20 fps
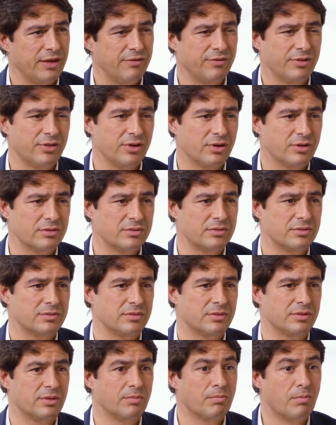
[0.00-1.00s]
even though
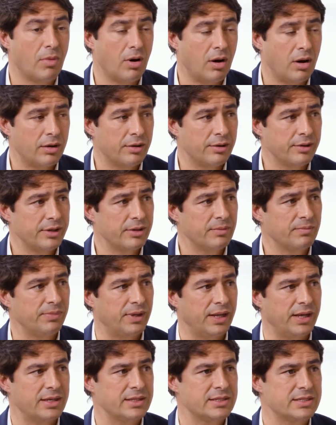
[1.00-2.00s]
the modern
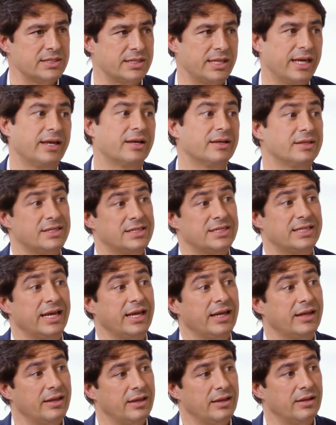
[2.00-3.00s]
implants, they could
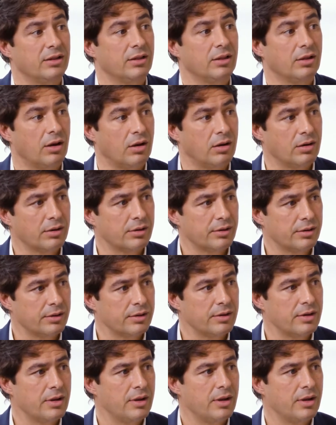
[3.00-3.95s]
stay longer.